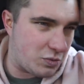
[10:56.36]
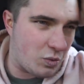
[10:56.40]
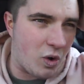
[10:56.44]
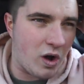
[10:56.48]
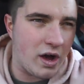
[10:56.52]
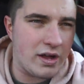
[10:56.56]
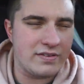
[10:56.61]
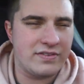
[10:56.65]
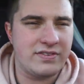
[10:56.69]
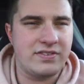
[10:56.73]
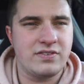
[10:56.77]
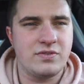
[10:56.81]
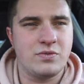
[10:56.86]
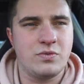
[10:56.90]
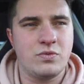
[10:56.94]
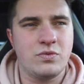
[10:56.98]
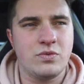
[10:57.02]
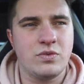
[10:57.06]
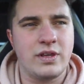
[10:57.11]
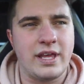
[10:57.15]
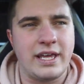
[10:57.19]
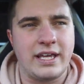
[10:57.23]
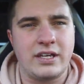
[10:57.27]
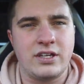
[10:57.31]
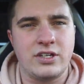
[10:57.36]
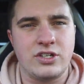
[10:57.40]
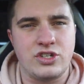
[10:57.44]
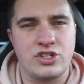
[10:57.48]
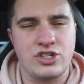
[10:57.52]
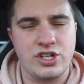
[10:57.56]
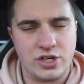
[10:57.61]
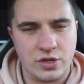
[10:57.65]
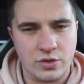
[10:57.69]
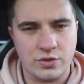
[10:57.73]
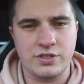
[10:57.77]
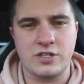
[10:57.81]
want, like,
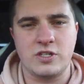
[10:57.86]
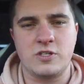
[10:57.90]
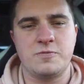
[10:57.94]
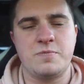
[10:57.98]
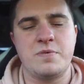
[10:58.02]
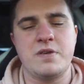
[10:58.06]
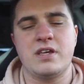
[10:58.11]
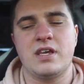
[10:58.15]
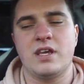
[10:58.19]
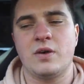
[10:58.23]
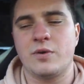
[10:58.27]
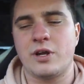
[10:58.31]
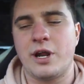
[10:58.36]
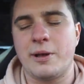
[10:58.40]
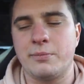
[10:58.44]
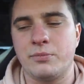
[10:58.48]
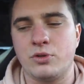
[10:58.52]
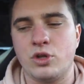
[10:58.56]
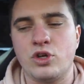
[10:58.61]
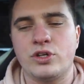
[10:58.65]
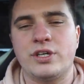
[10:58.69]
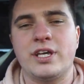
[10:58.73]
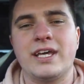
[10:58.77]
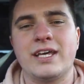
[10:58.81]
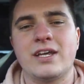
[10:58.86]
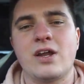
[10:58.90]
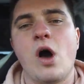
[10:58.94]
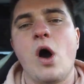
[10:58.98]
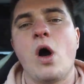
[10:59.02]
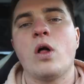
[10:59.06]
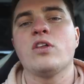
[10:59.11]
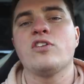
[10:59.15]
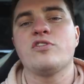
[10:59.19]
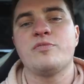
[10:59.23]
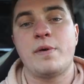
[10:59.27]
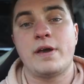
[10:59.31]
generally speaking, when I'm looking at
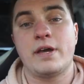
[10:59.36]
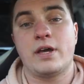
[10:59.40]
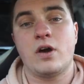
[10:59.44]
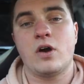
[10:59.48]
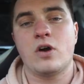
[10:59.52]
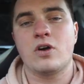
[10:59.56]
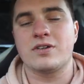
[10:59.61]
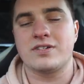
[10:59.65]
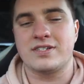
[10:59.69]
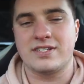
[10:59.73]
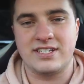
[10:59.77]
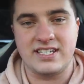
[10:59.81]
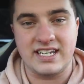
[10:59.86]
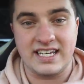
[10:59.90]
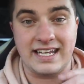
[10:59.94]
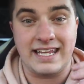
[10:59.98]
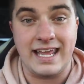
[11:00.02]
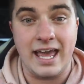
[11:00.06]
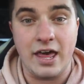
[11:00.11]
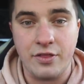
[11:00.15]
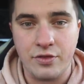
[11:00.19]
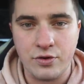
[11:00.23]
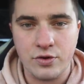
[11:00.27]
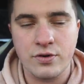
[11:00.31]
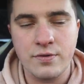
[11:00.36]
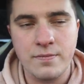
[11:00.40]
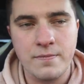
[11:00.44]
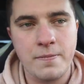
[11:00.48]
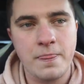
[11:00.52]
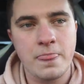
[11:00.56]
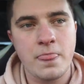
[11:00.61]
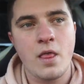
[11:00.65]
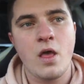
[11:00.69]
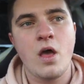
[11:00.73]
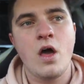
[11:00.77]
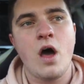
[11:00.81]
all of my cars together,
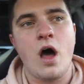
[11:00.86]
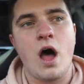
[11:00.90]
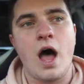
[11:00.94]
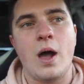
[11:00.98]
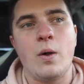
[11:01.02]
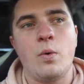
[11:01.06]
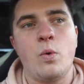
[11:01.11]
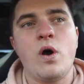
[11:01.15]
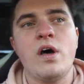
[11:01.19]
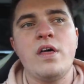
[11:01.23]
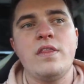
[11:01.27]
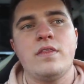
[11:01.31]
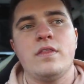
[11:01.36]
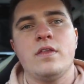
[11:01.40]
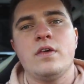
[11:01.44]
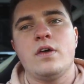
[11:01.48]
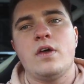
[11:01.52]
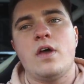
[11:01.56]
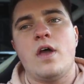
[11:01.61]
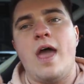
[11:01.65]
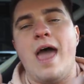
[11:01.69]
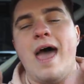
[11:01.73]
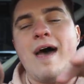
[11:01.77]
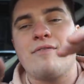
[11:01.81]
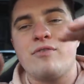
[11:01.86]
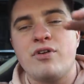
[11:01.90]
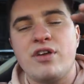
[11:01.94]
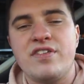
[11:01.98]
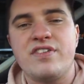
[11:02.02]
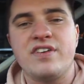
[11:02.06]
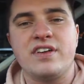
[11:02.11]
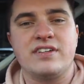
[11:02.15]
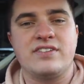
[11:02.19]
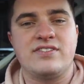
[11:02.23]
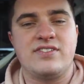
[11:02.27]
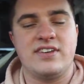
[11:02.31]
I want
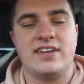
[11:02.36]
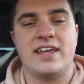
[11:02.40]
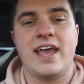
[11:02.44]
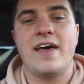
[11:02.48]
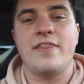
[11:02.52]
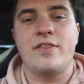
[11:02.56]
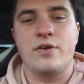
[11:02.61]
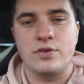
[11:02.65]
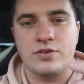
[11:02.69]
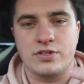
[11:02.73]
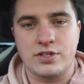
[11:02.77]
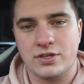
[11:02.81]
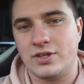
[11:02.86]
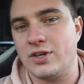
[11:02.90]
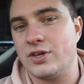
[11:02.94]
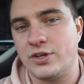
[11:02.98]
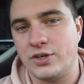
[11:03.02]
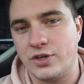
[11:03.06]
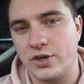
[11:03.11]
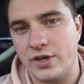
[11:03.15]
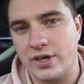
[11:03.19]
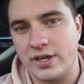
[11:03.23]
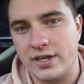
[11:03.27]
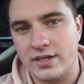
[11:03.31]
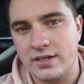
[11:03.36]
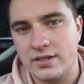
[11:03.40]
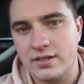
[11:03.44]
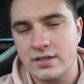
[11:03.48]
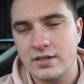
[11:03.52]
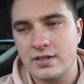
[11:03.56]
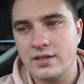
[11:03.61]
everything together to look good.